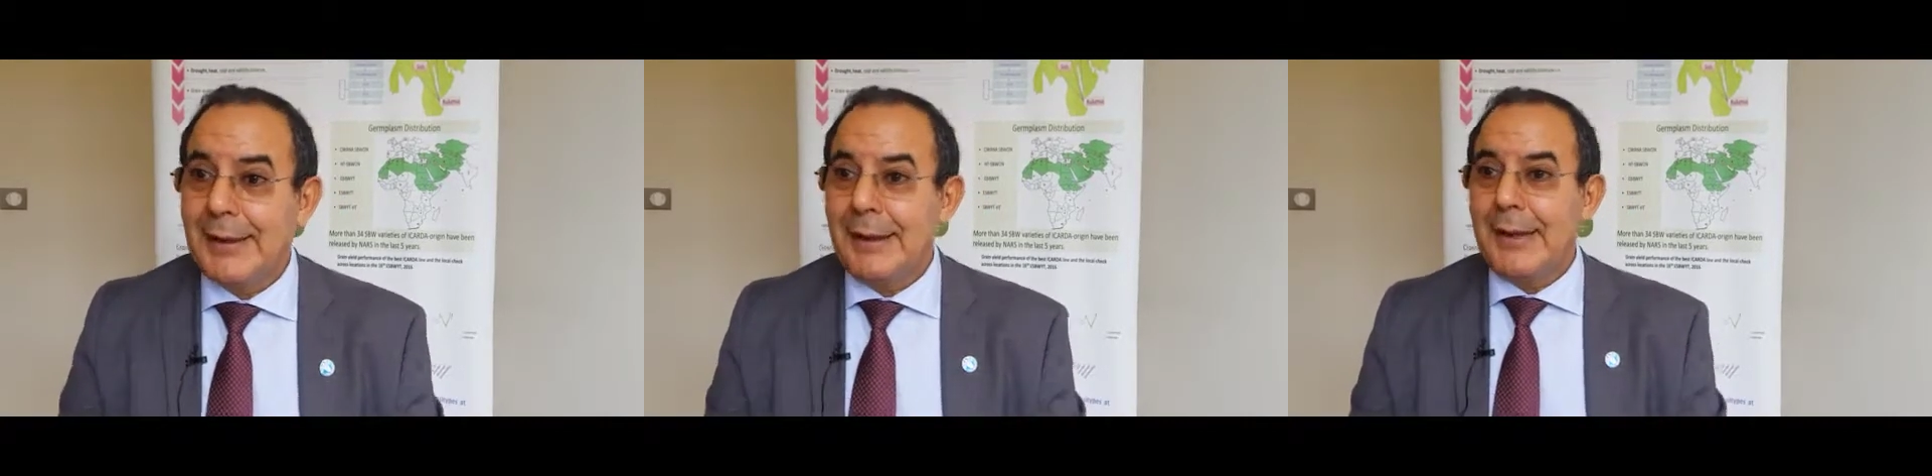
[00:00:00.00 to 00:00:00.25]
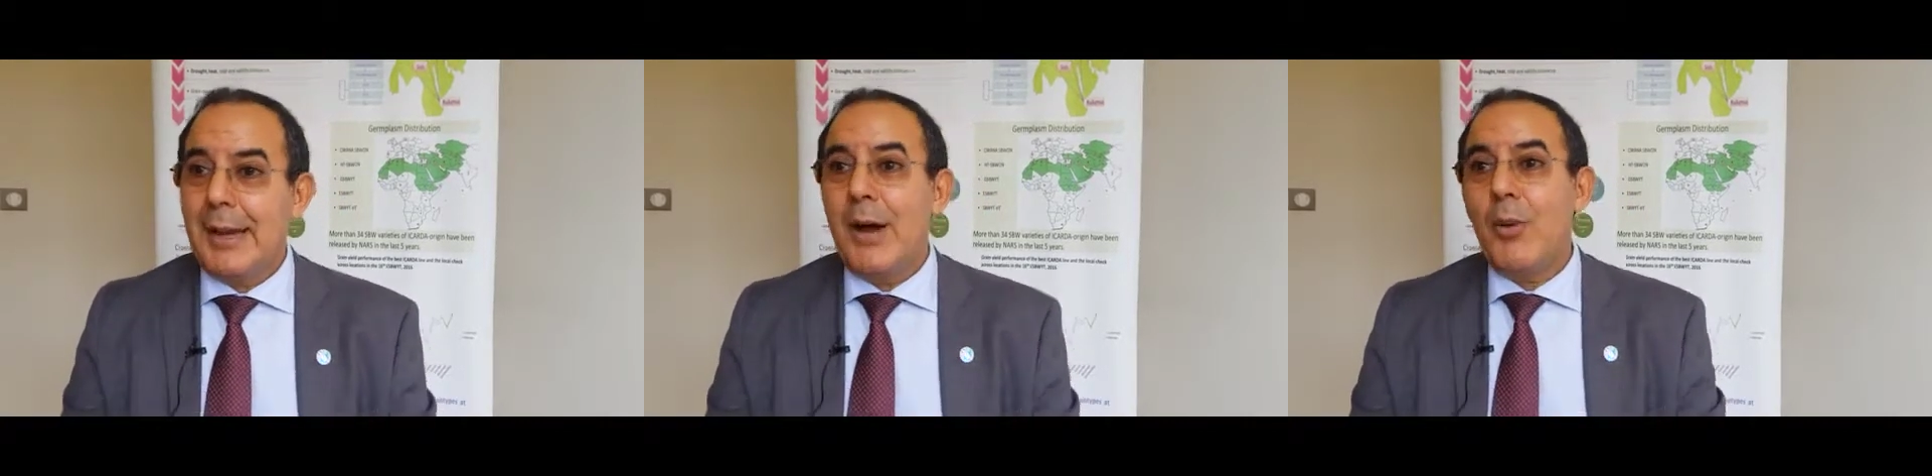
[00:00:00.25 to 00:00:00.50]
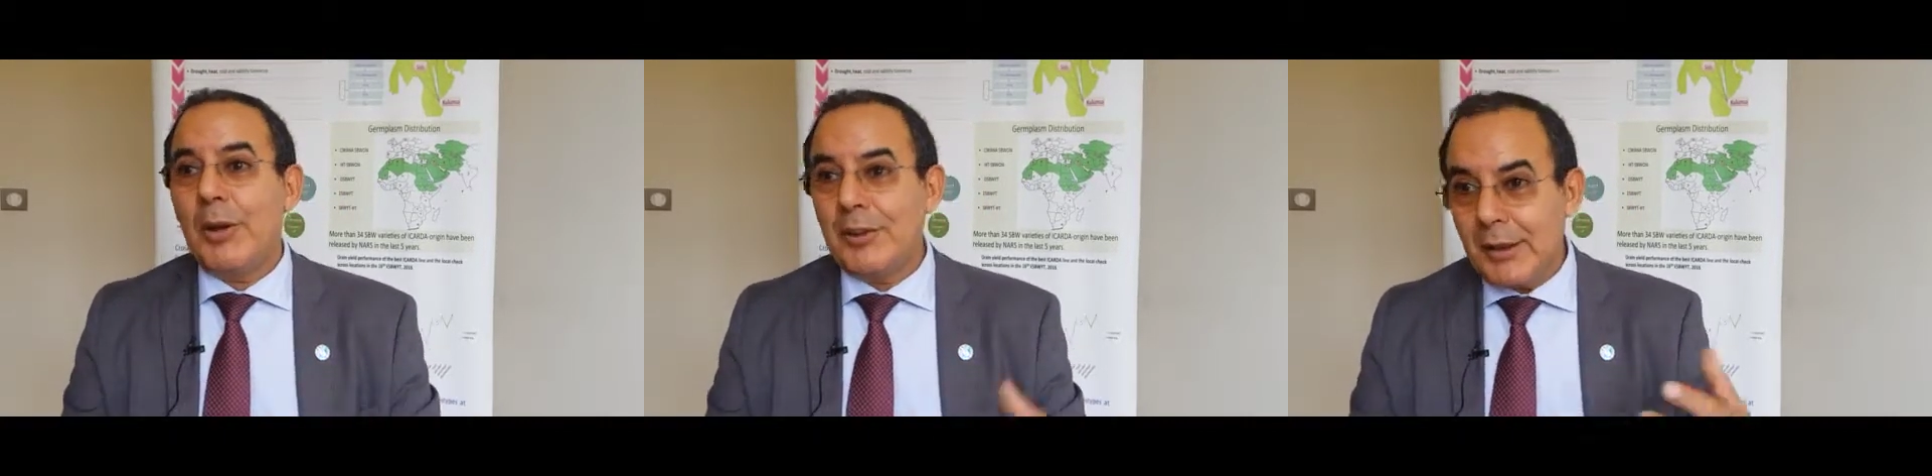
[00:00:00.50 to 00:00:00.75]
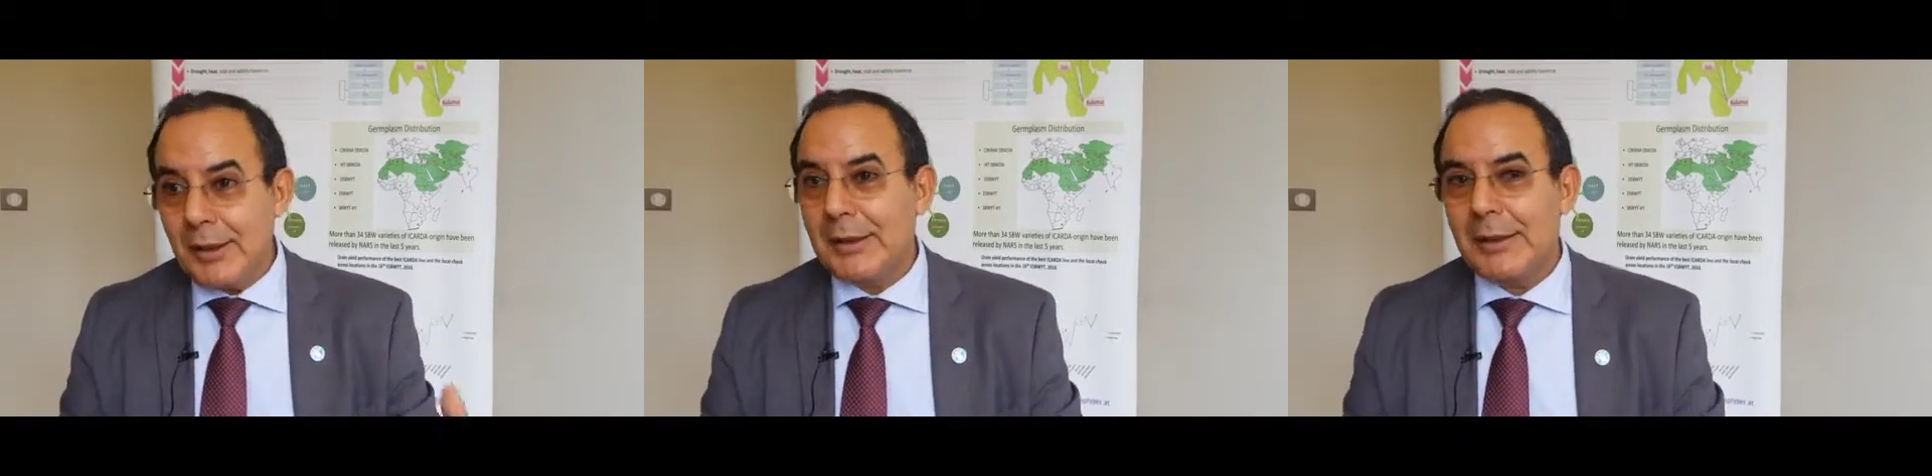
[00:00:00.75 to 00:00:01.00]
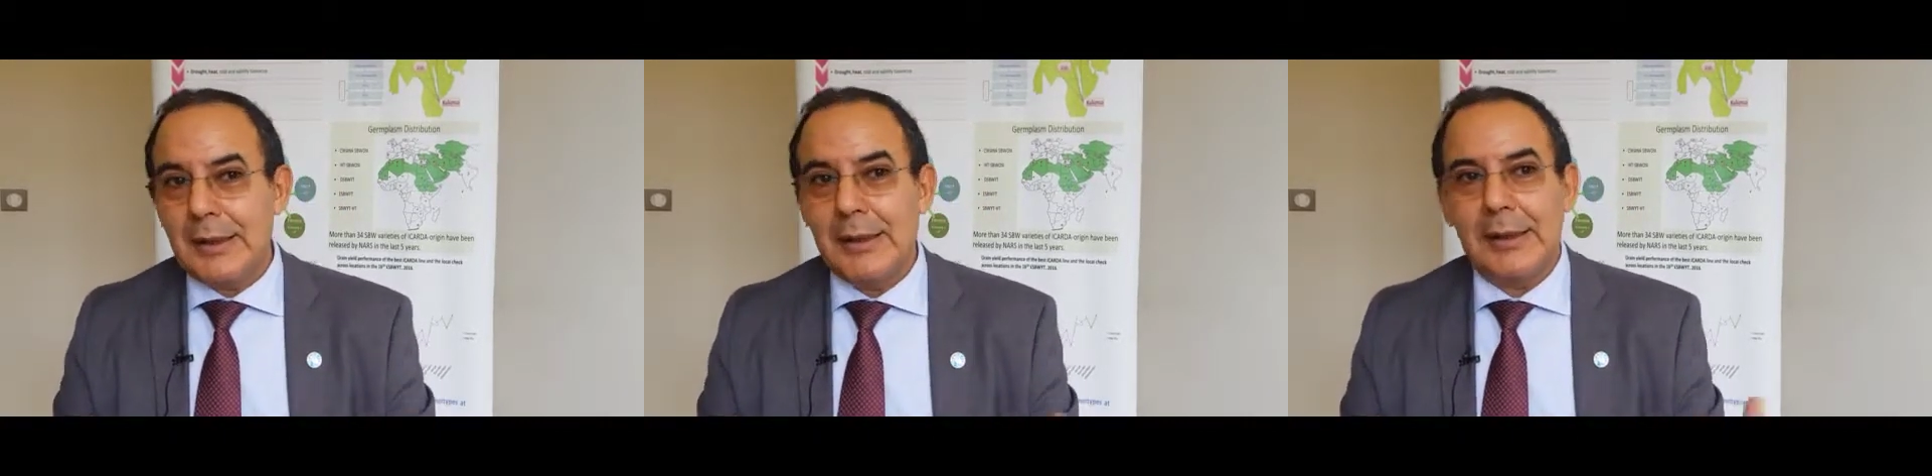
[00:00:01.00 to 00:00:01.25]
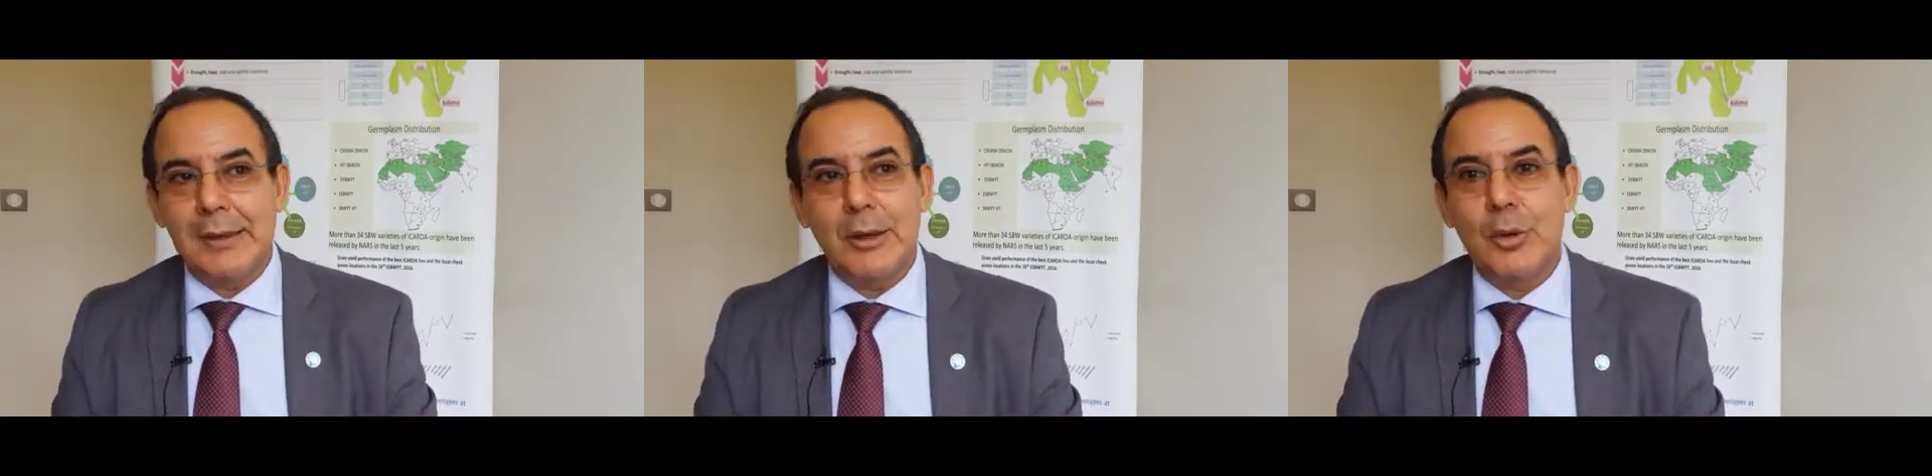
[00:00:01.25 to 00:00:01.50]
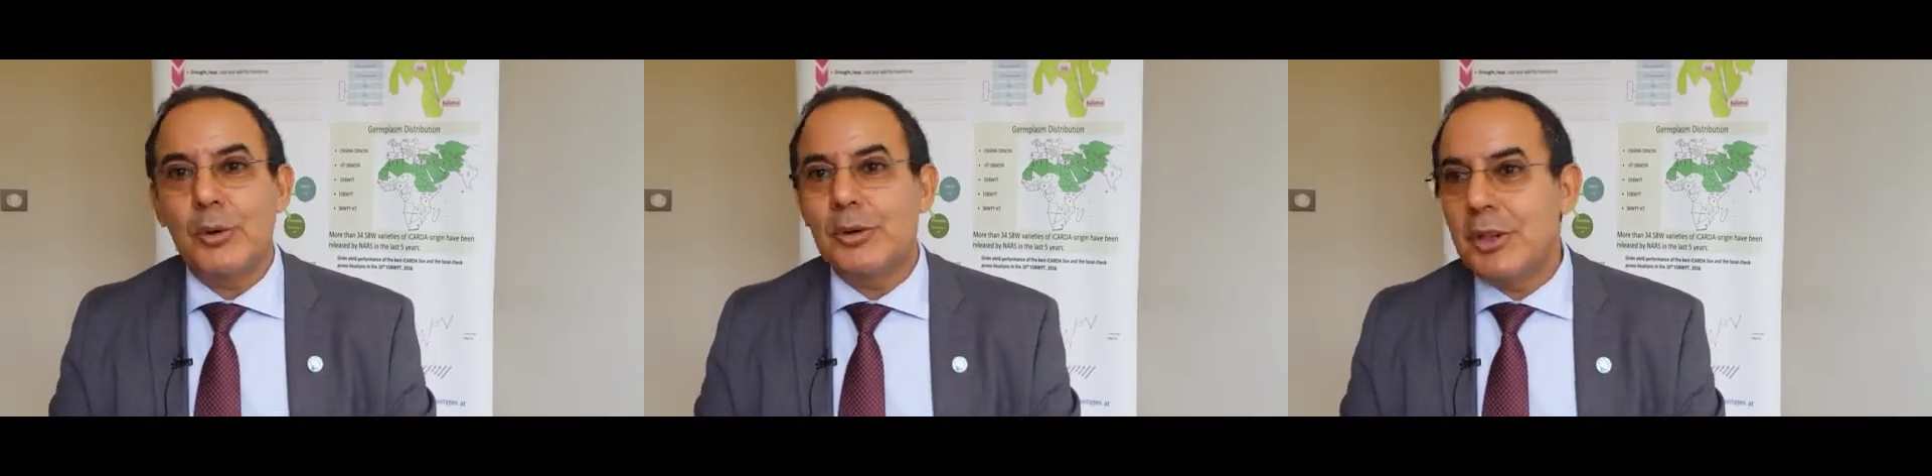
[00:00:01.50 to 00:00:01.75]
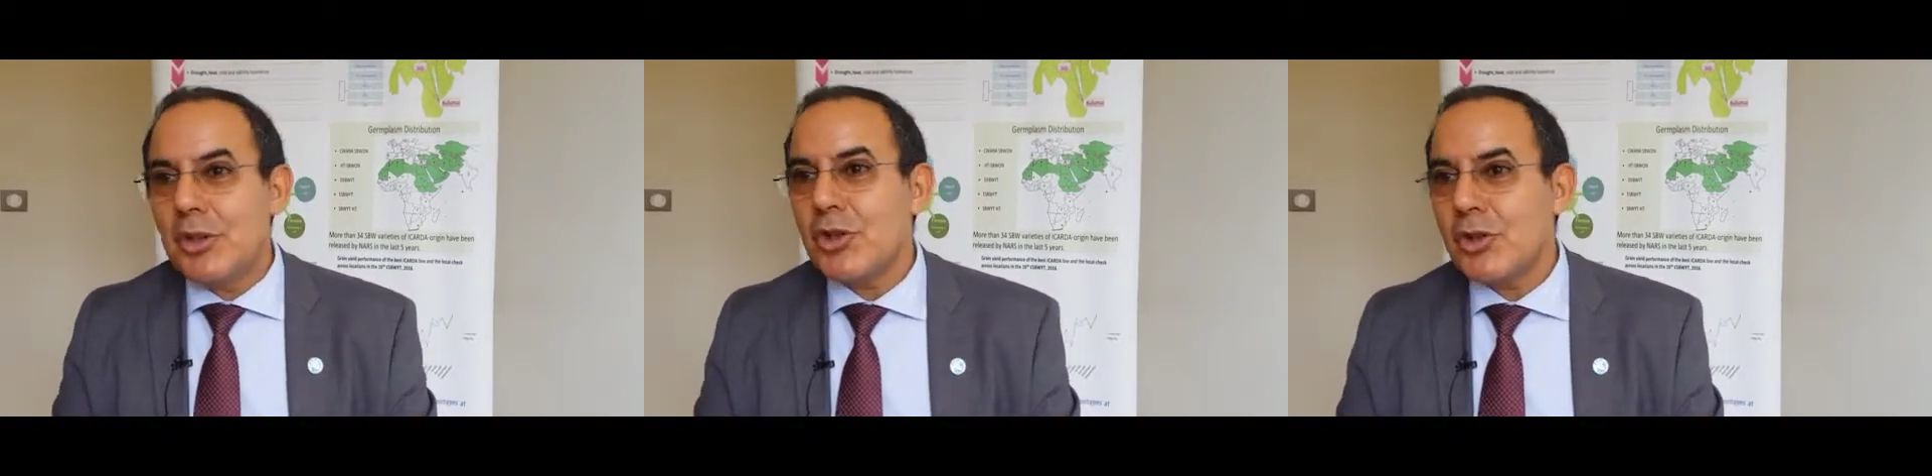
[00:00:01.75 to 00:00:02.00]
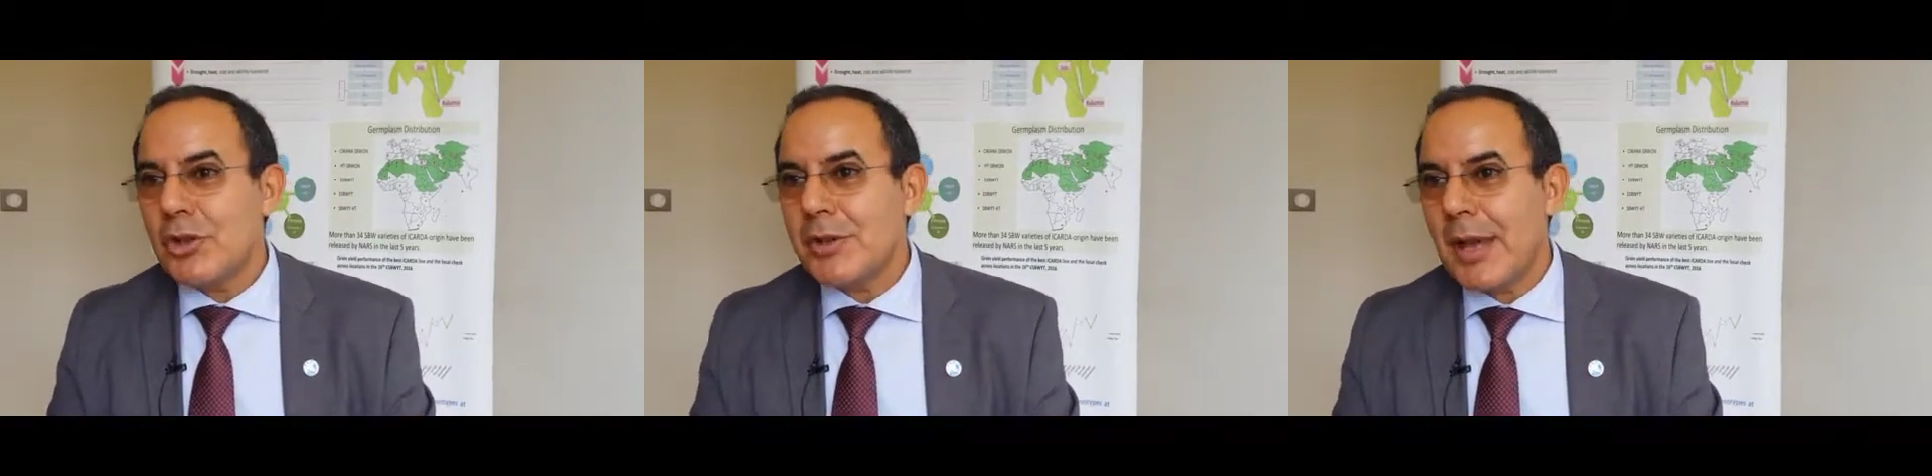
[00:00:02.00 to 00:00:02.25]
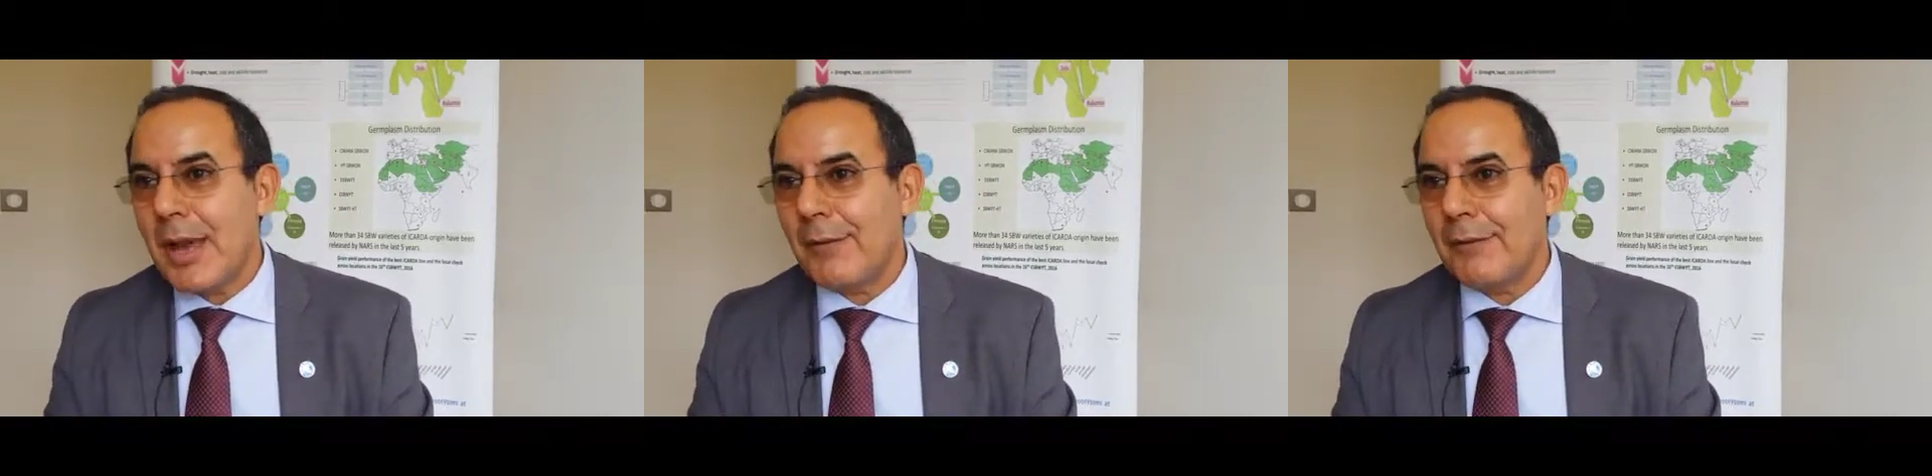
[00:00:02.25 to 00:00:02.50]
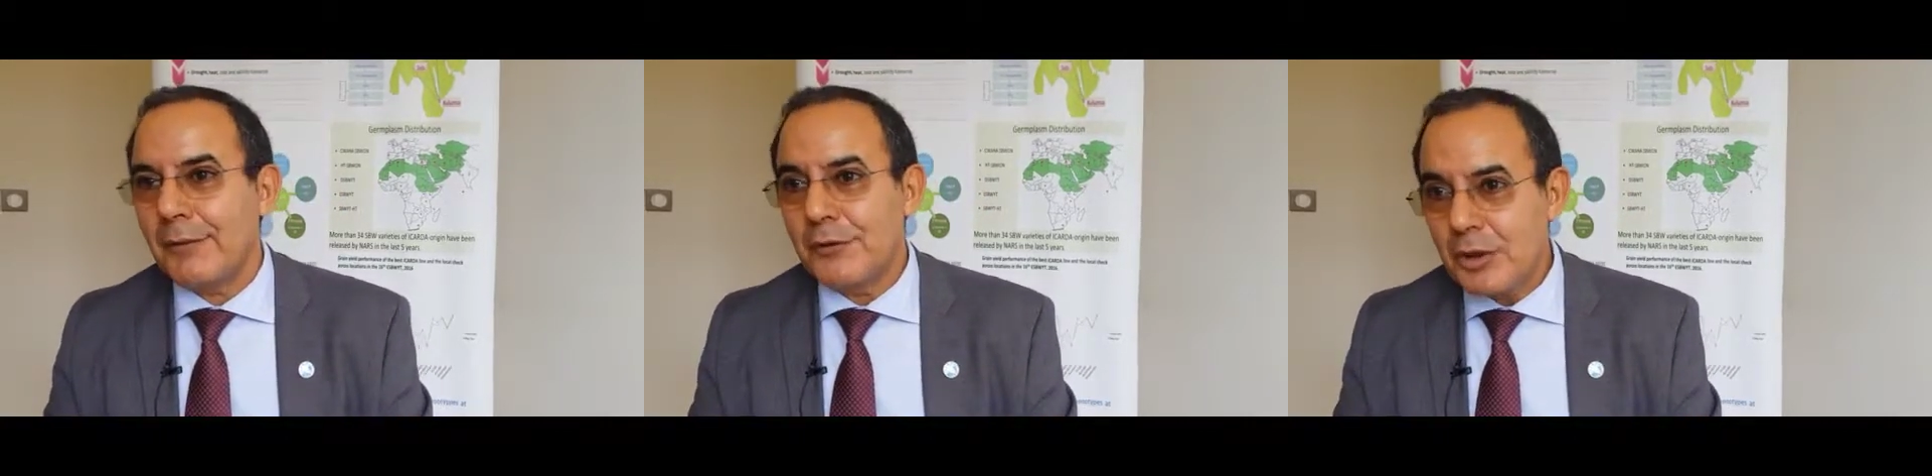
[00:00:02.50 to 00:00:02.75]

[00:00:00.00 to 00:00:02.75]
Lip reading: Now I think the conditions have